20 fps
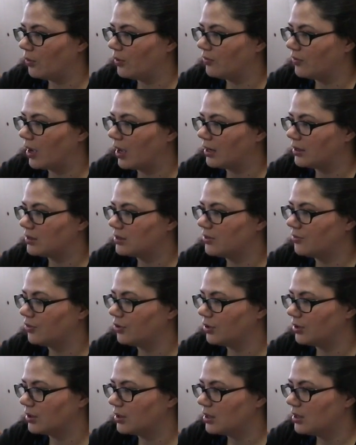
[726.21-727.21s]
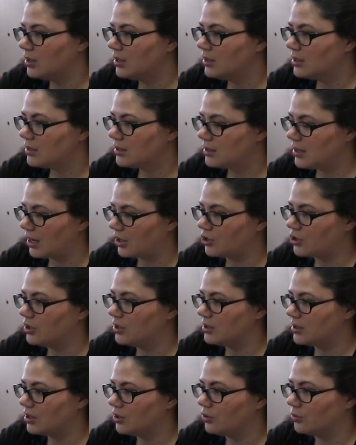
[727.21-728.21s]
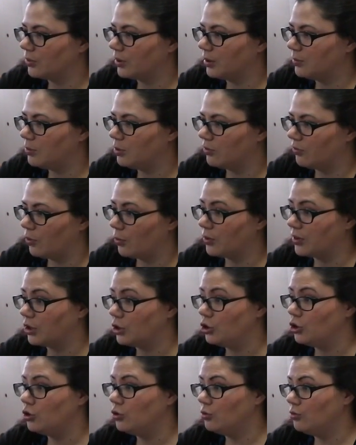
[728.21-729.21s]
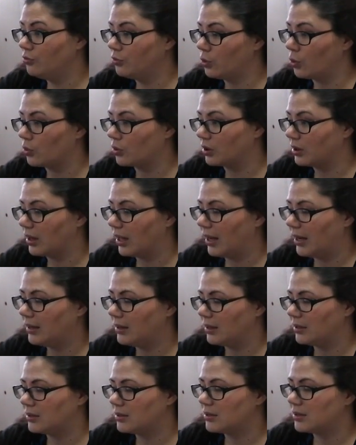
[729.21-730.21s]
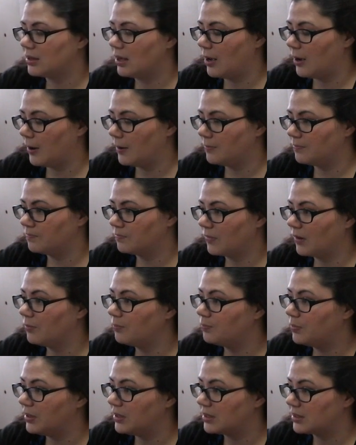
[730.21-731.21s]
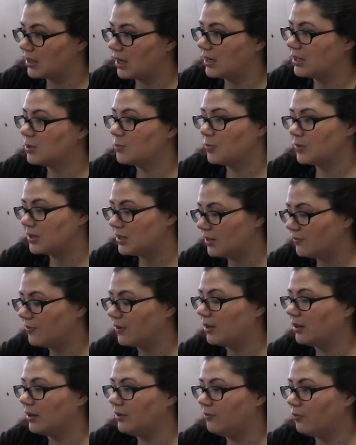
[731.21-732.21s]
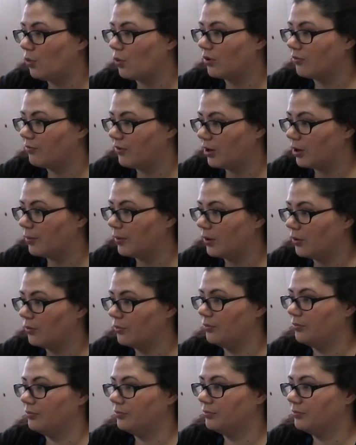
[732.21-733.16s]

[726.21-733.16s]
We've got different sections, and they're really beautiful with a new fleur-de-lis that's um, been designed specifically for Faribault.